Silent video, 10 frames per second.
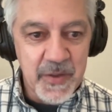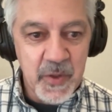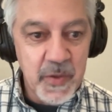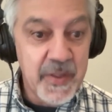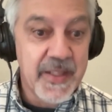
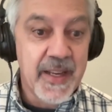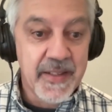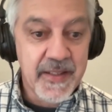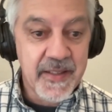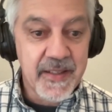who is
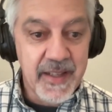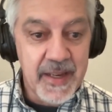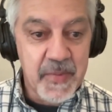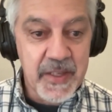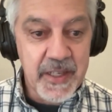accessing the
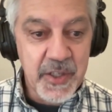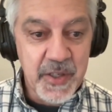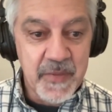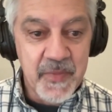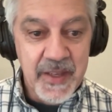
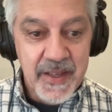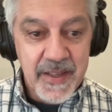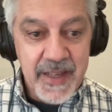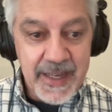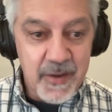application,
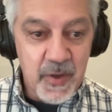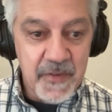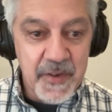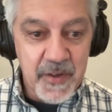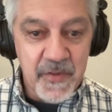how
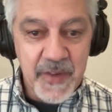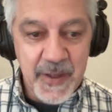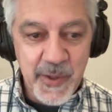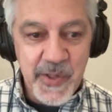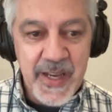often are
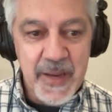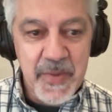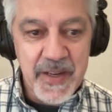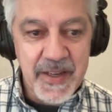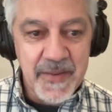failures
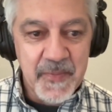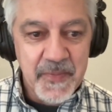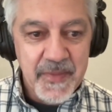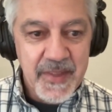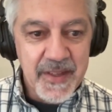happening.
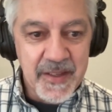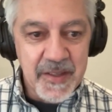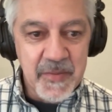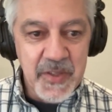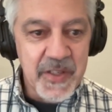
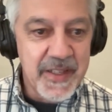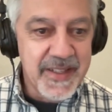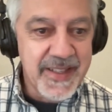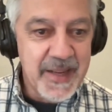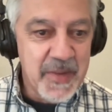You can
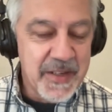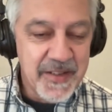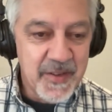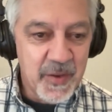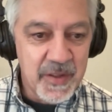examine
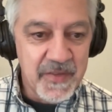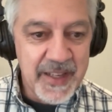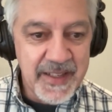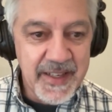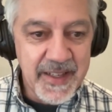all of
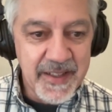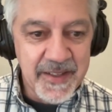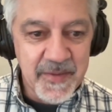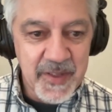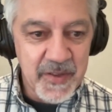that
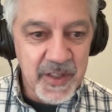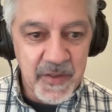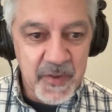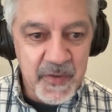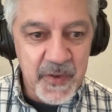data,
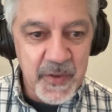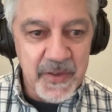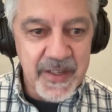for further